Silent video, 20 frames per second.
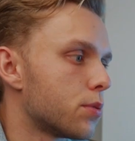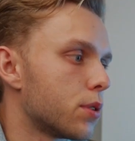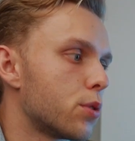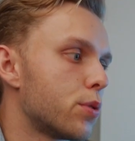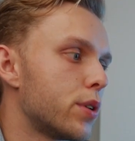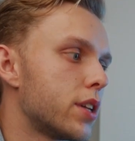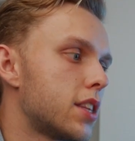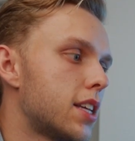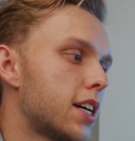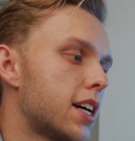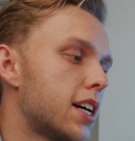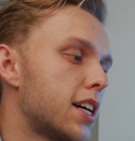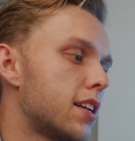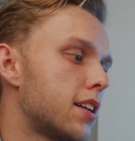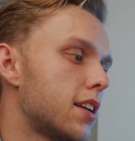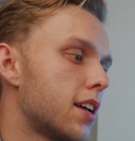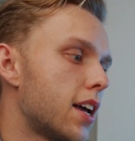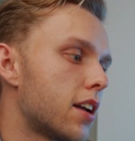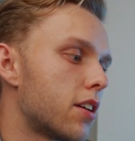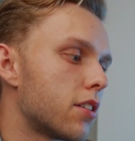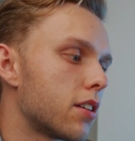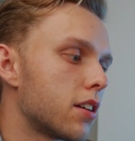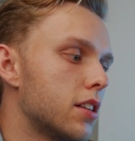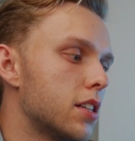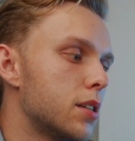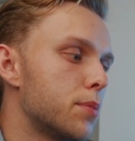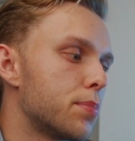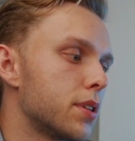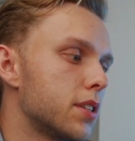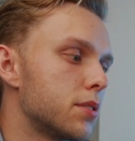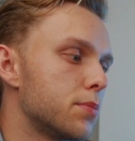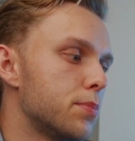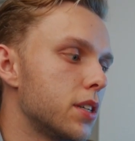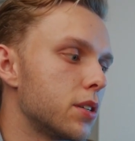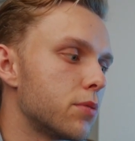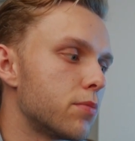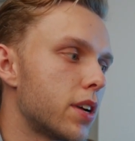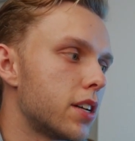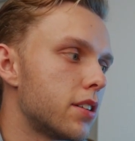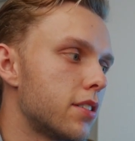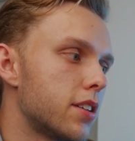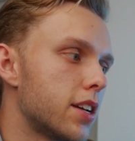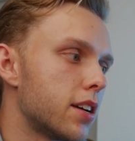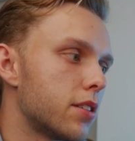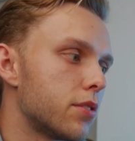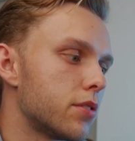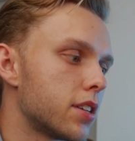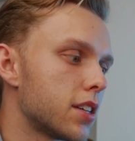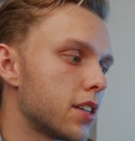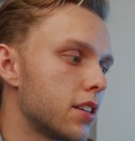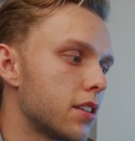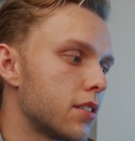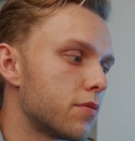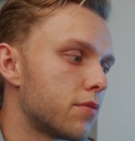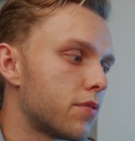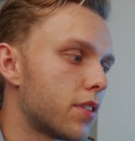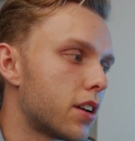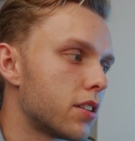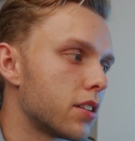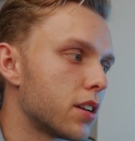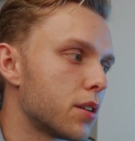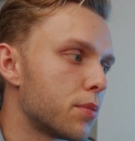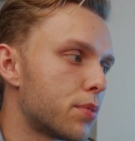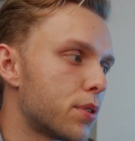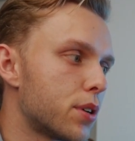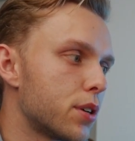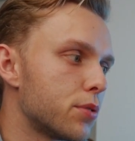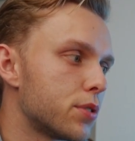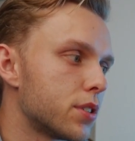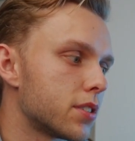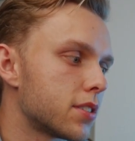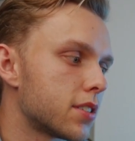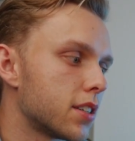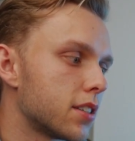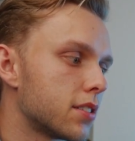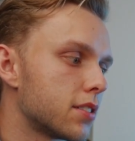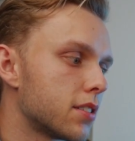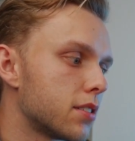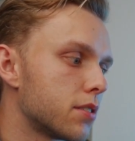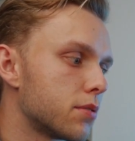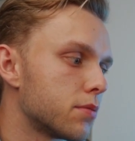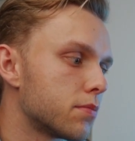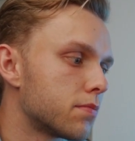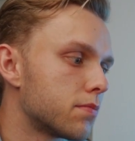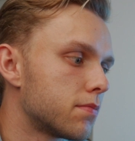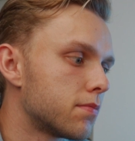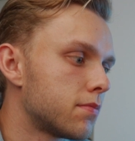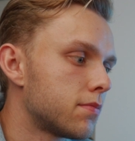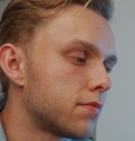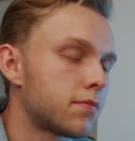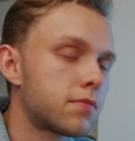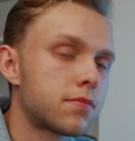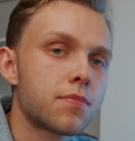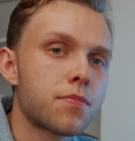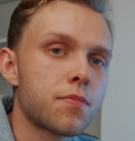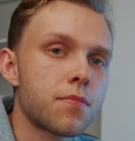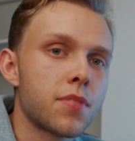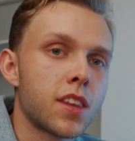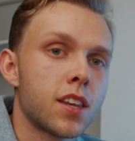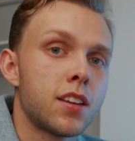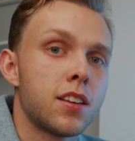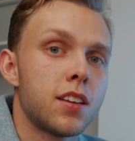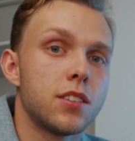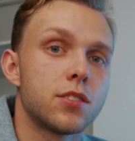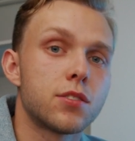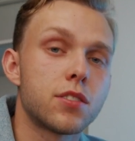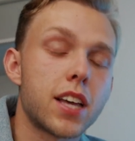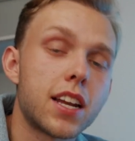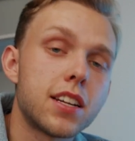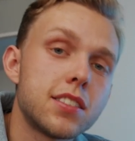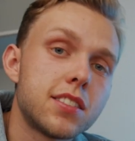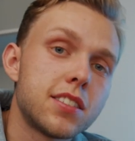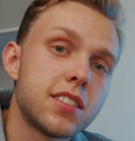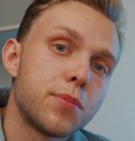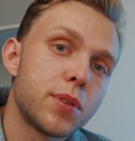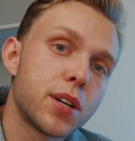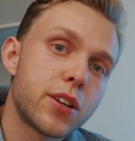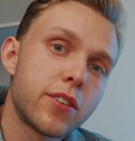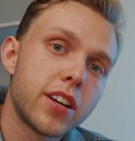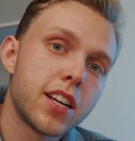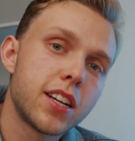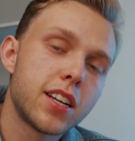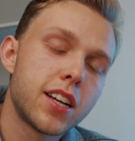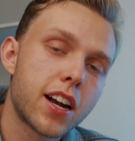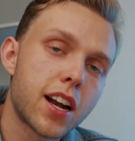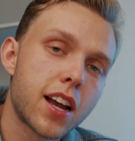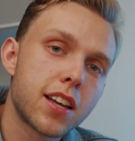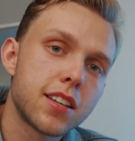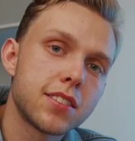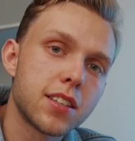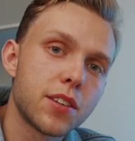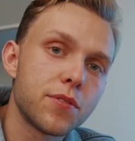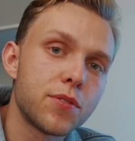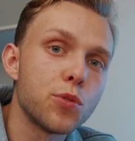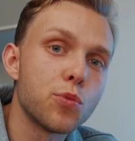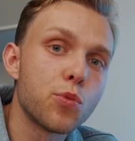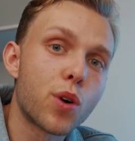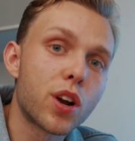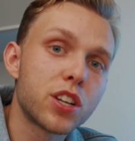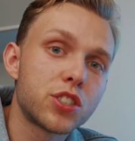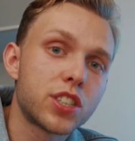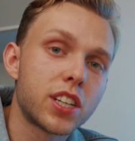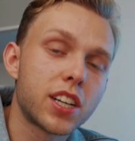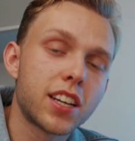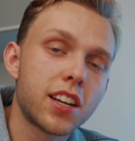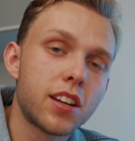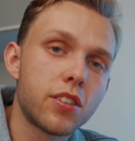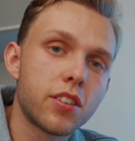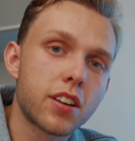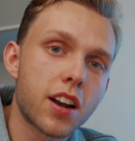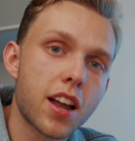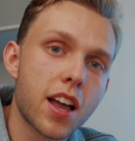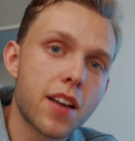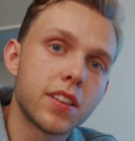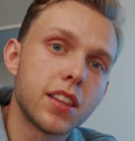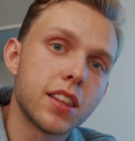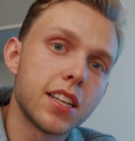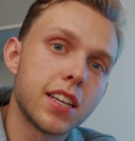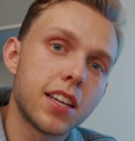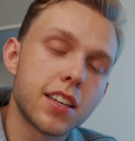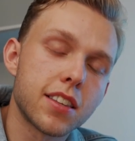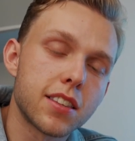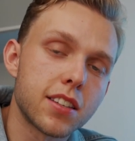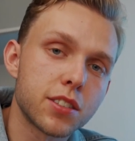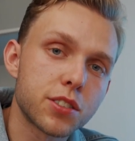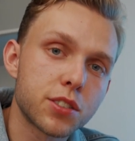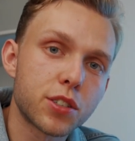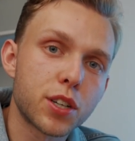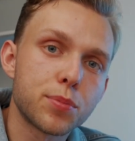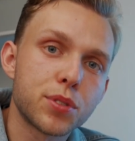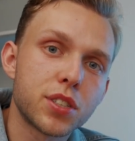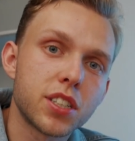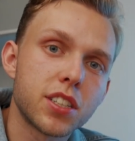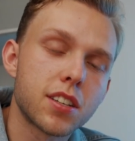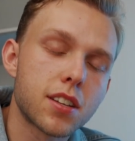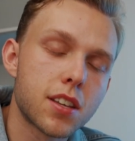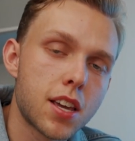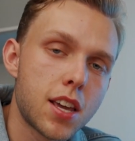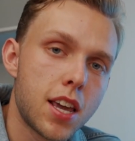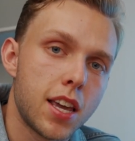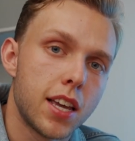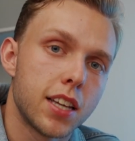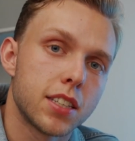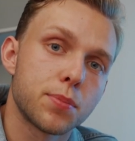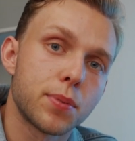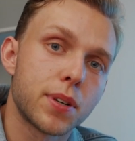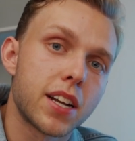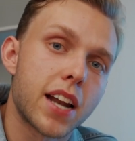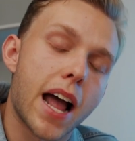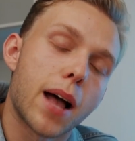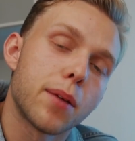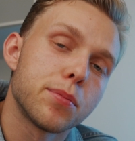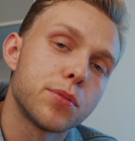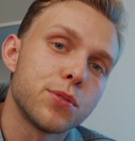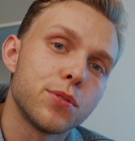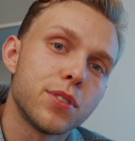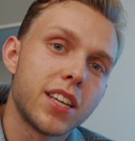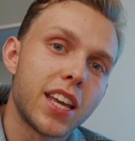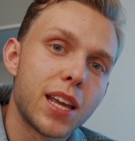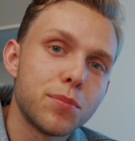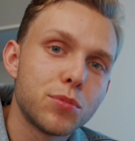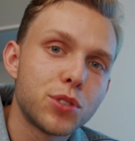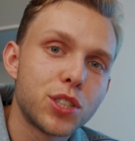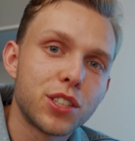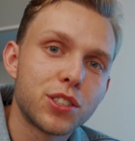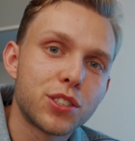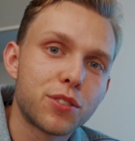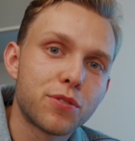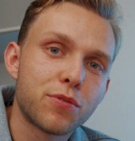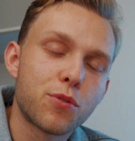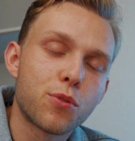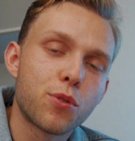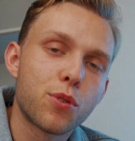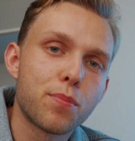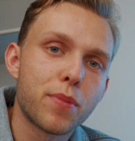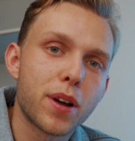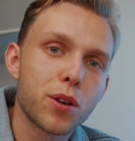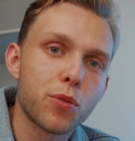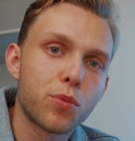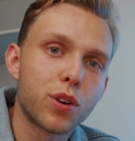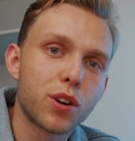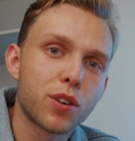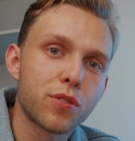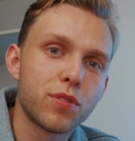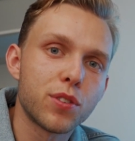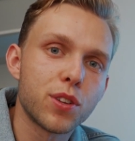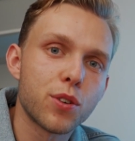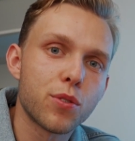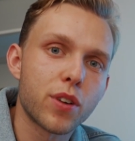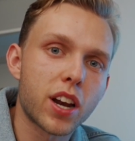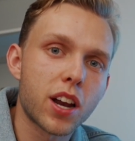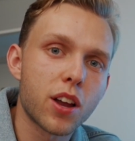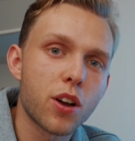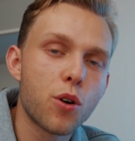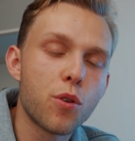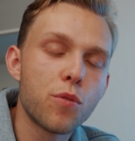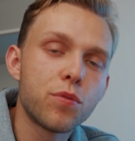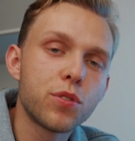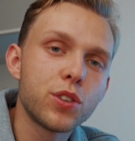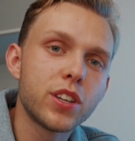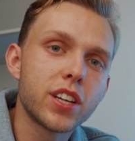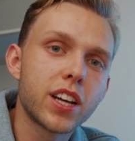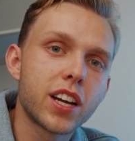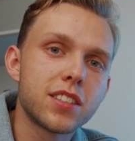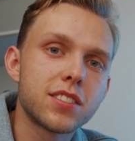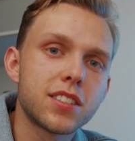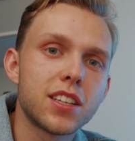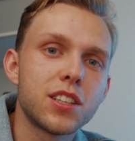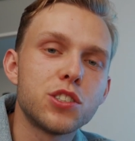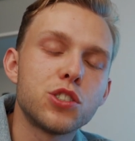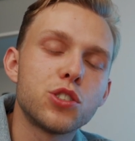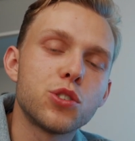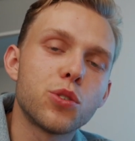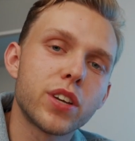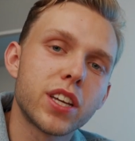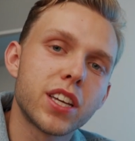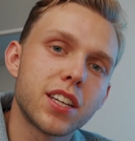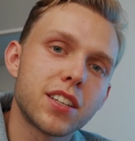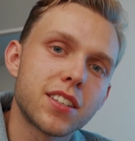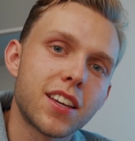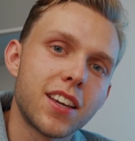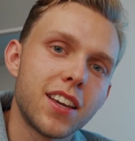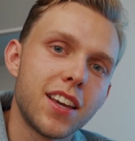can quit that, and our clip is being rendered out in Final Cut Pro, just like so. So that is Cinema Grade, guys. If you want to check it out, I'm going to have a link in the description. It's been an absolute game changer for my workflow, and I hopefully you guys enjoy it.